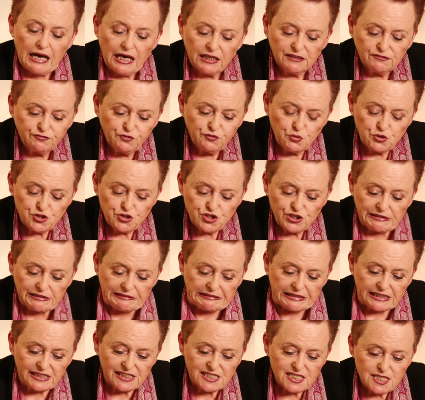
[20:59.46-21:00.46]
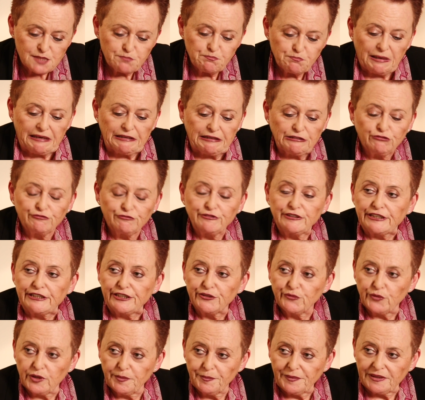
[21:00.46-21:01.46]
Unfortunately, in spite of the
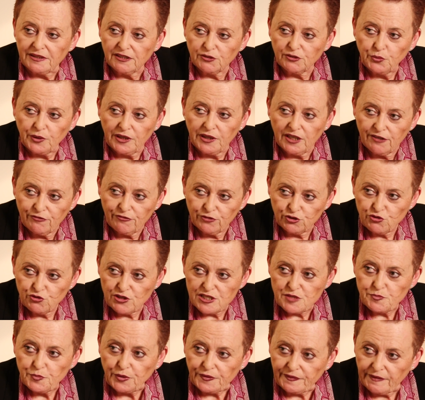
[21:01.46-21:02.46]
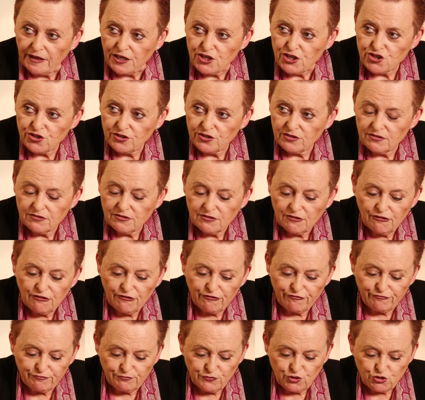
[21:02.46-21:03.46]
agreement that we have on transportation, of
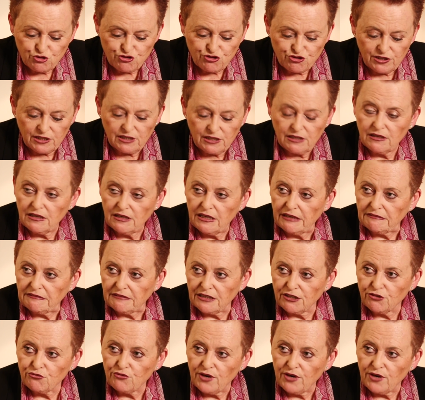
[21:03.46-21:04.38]
mutual lending